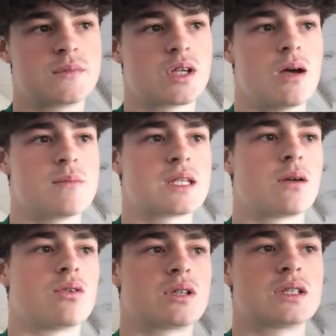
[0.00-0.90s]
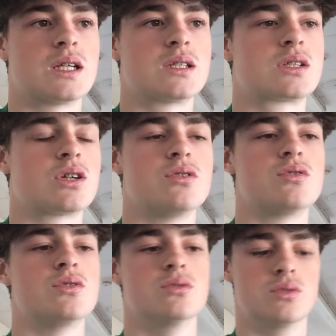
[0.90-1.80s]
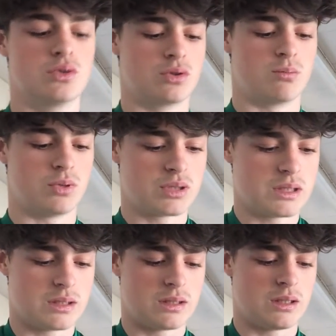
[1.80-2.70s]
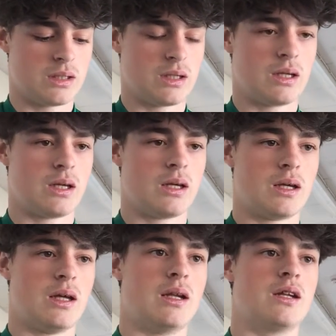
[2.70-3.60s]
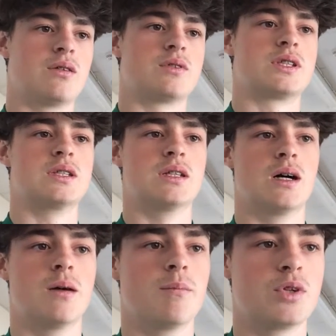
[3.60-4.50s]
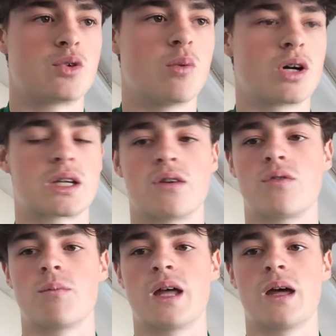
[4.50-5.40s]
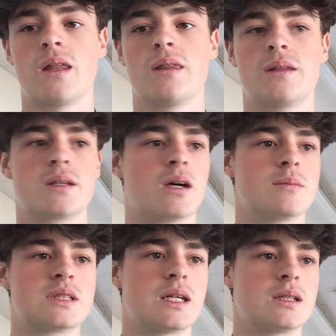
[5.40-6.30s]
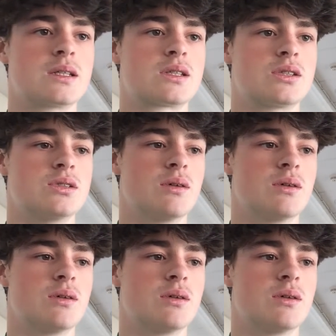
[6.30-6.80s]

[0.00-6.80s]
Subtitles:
times how long it takes to go through your body, and then obviously you can work out from that the time it takes